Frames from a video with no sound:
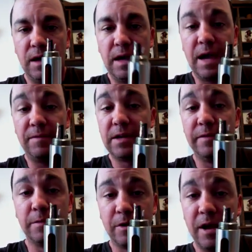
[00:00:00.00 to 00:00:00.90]
have to give
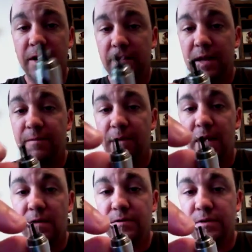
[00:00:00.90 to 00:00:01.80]
them credit. They
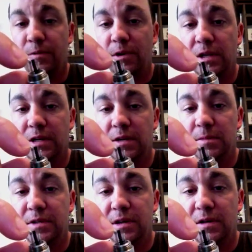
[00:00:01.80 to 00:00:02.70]
found some really good
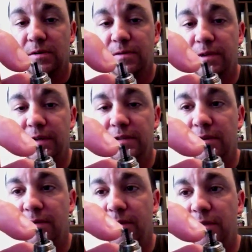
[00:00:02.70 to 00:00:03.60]
material for these
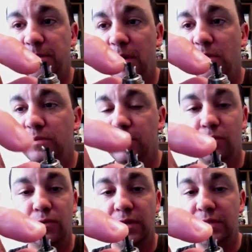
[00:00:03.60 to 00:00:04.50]
posts. They're
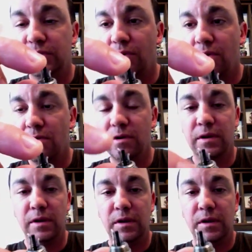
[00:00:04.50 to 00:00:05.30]
really strong.